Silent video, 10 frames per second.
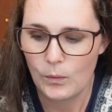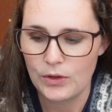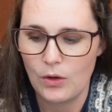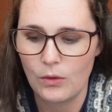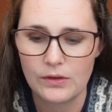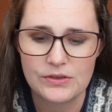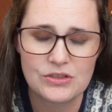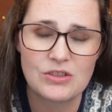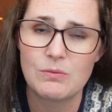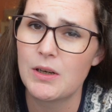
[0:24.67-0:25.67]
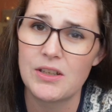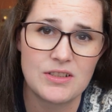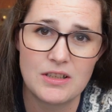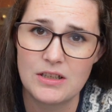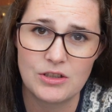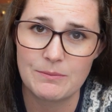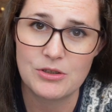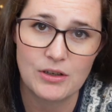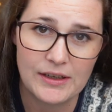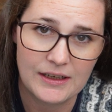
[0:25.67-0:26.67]
So we're just going to jump
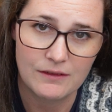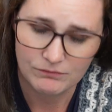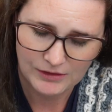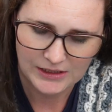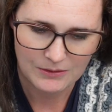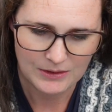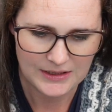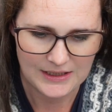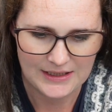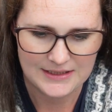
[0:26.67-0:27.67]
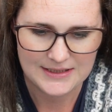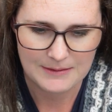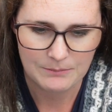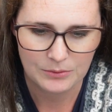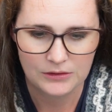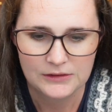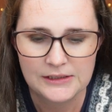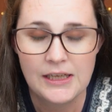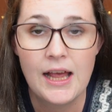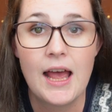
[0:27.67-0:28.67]
straight in, really quick and simple.
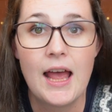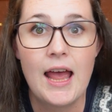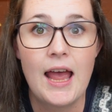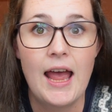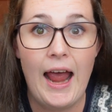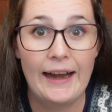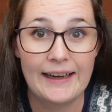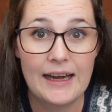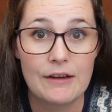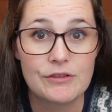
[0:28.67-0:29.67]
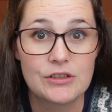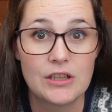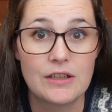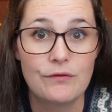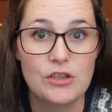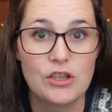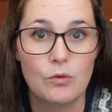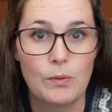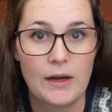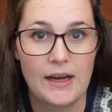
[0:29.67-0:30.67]
I have done a video
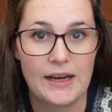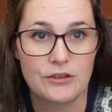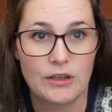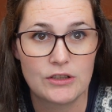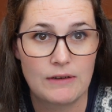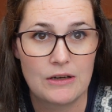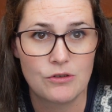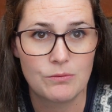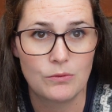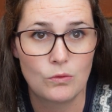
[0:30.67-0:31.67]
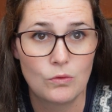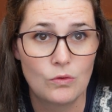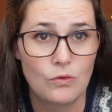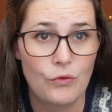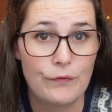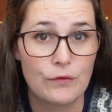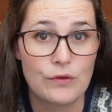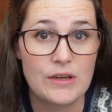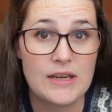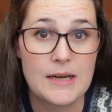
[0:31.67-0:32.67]
where I tried to round up all the
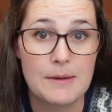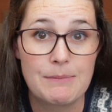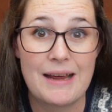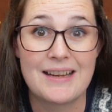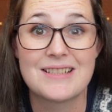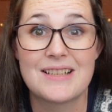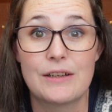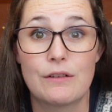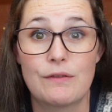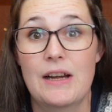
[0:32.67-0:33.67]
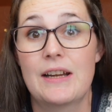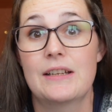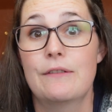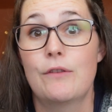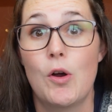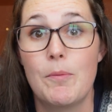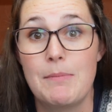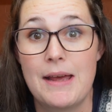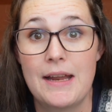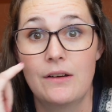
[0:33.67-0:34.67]
free patterns I could find for
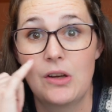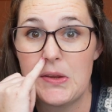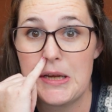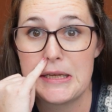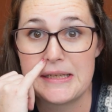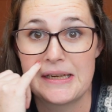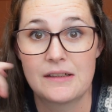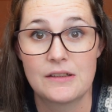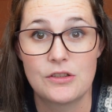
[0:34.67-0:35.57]
men on the internet.